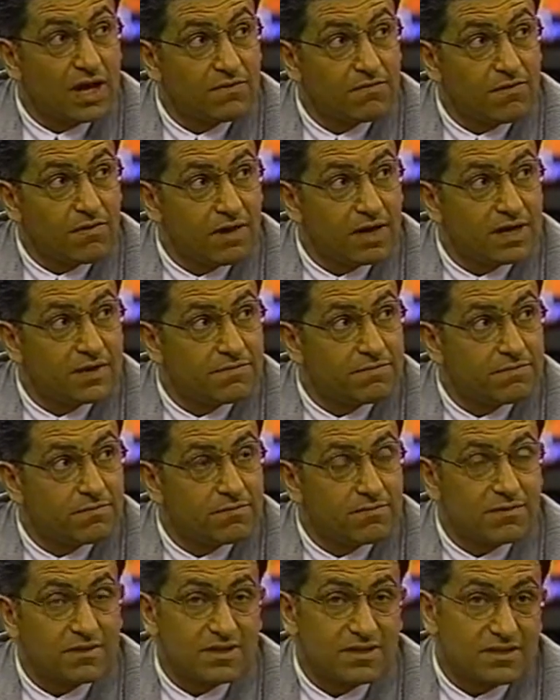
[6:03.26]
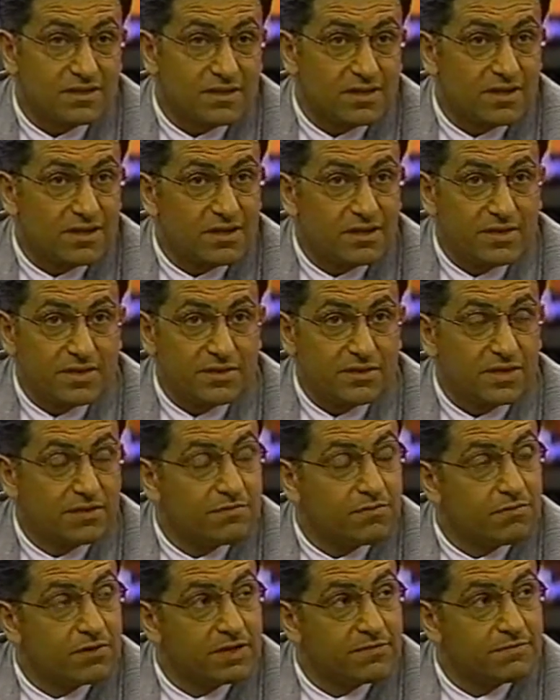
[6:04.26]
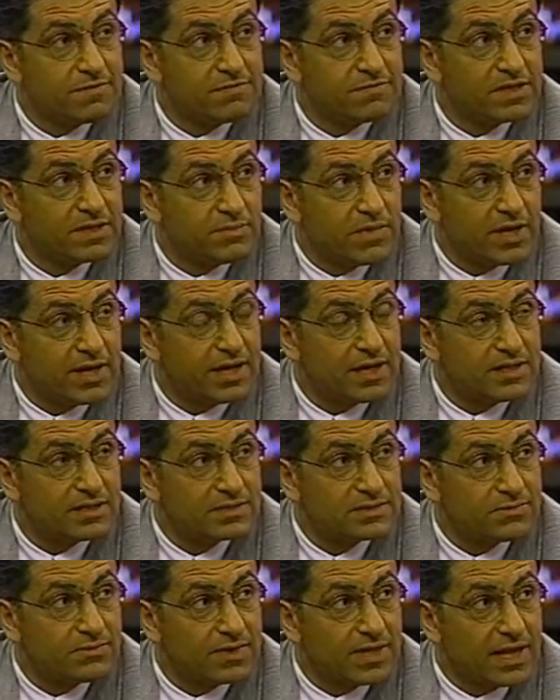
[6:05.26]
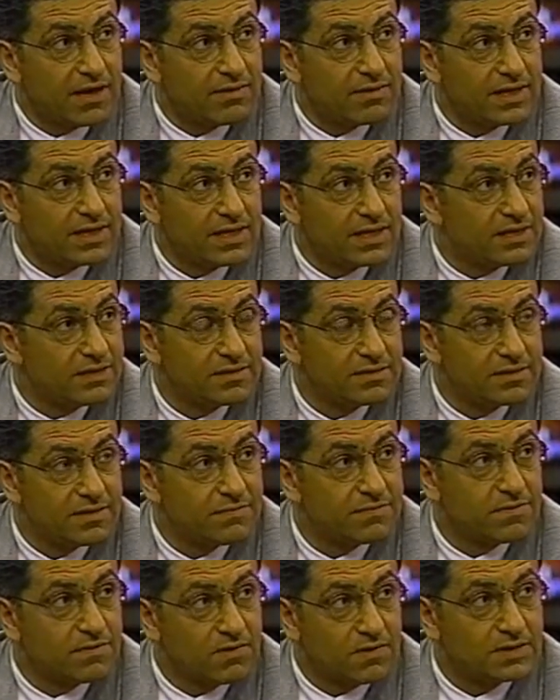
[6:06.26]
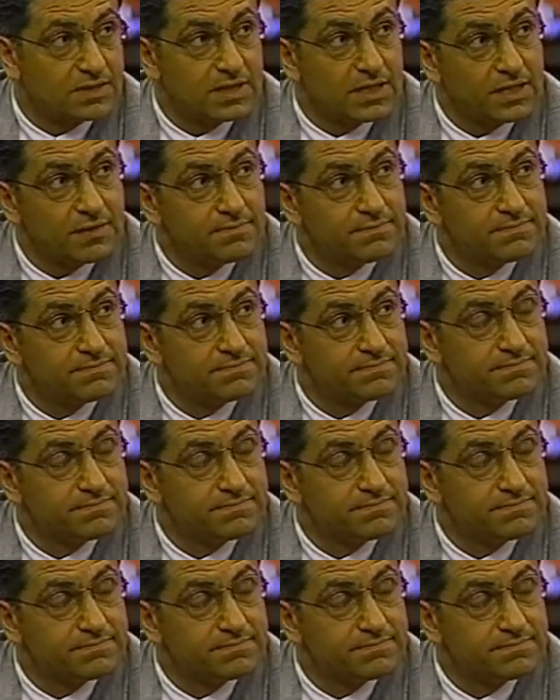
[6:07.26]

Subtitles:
drive on it for 30, 40, 50 miles without any difficulty.